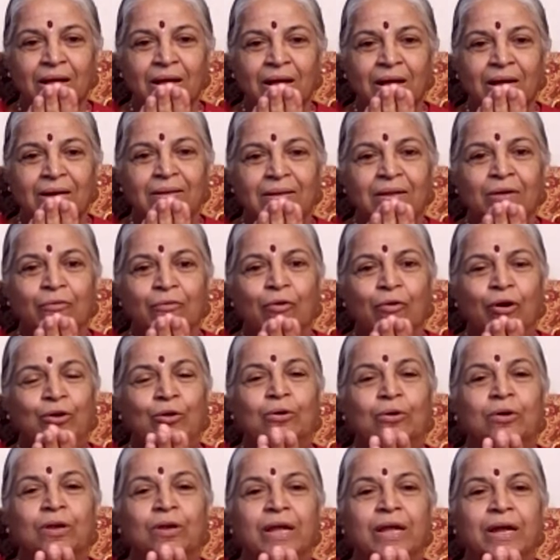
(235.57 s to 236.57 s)
And they want
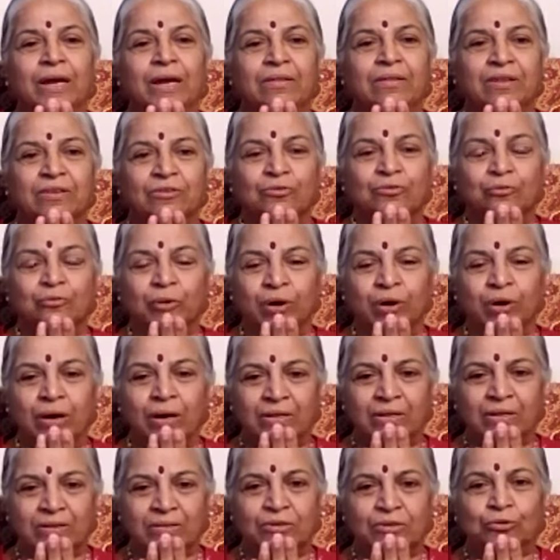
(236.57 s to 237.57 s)
to create this
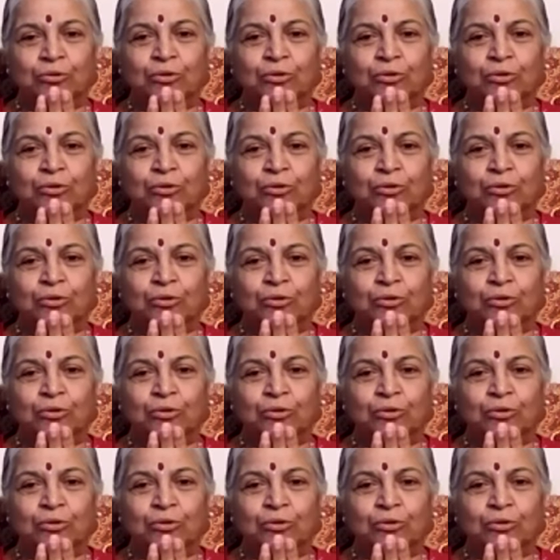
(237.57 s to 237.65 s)
world, this